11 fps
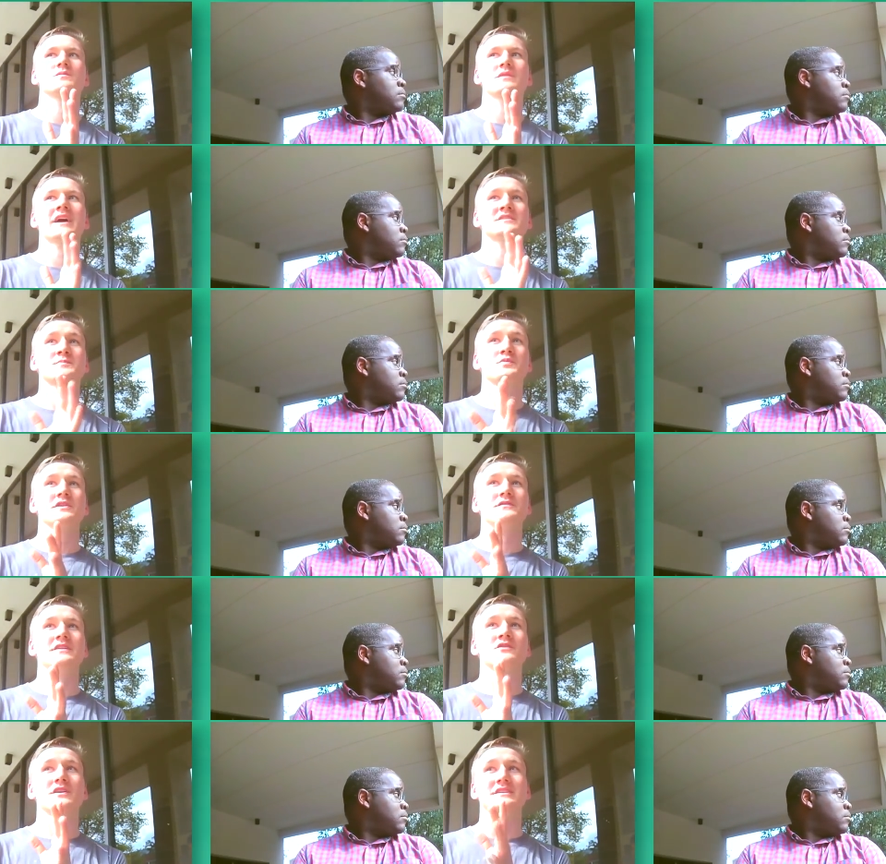Speaker 1: as
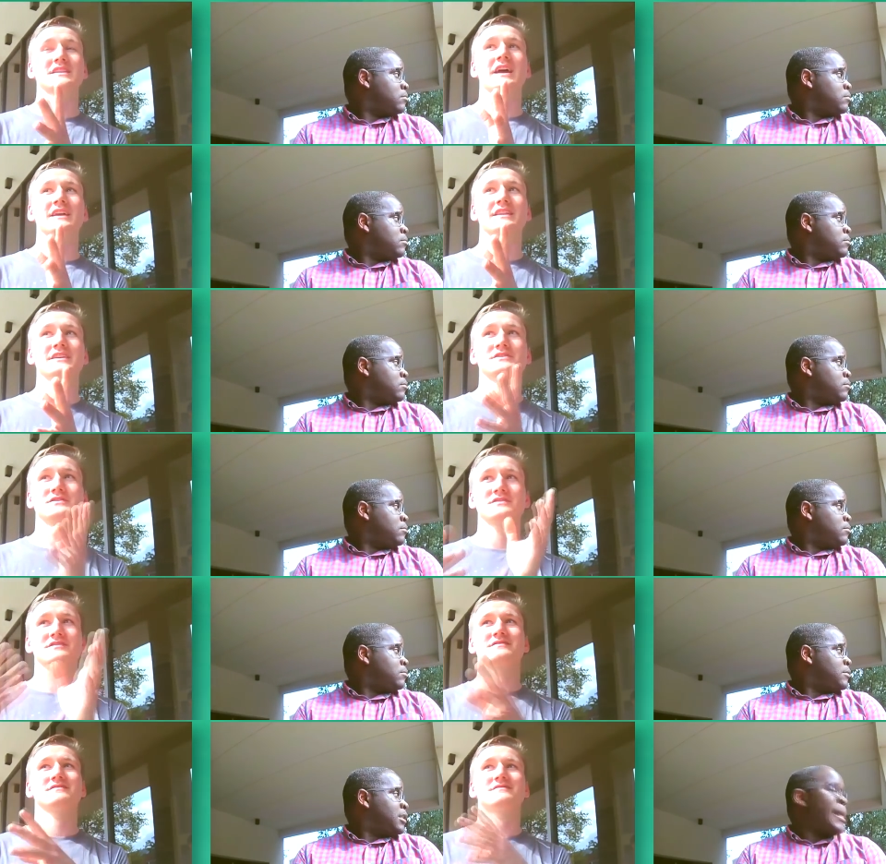privy or as likely
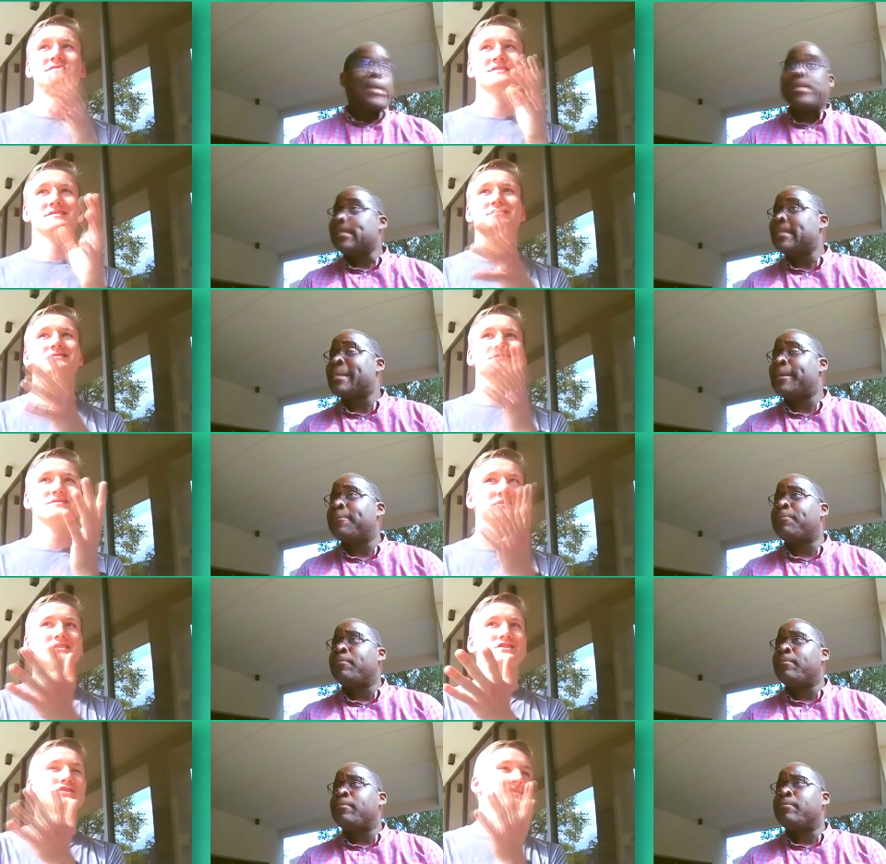
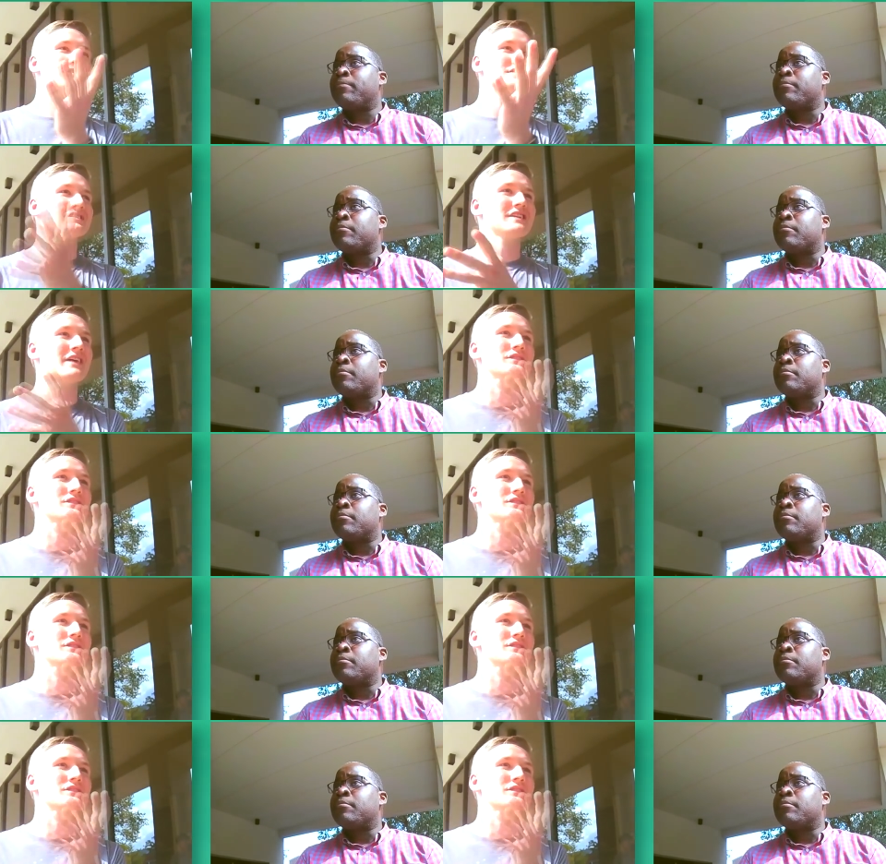to just to have